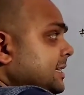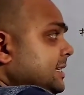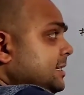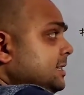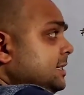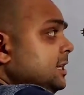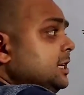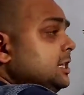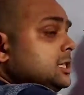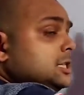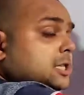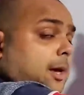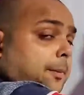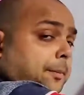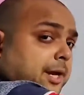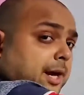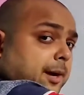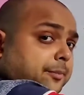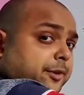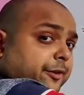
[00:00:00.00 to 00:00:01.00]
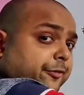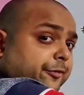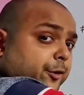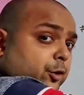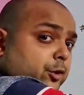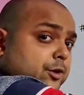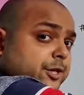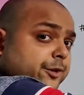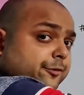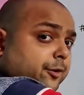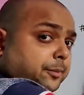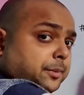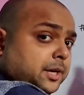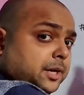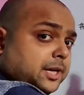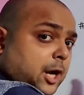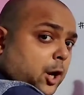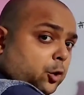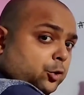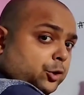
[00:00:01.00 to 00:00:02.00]
summing up the frequency from the down
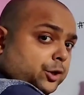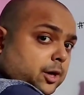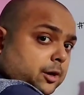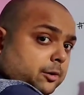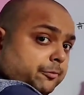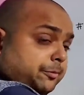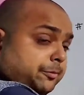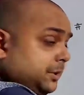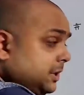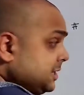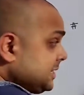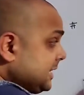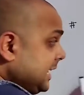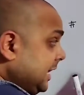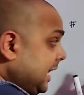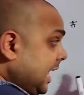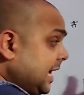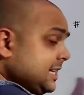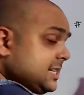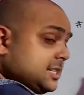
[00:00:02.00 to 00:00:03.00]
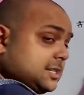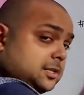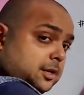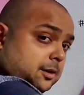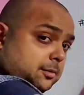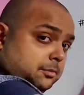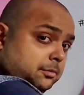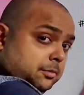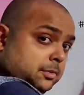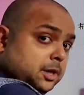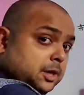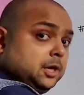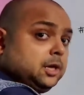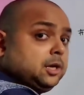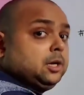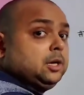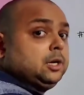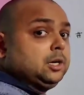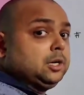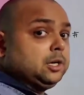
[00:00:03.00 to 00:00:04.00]
term, this is the last term.
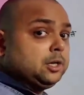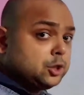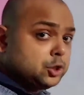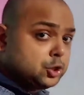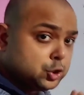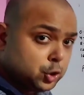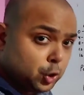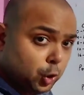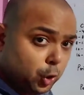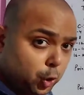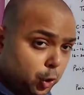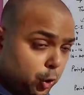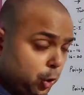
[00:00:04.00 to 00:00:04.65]
So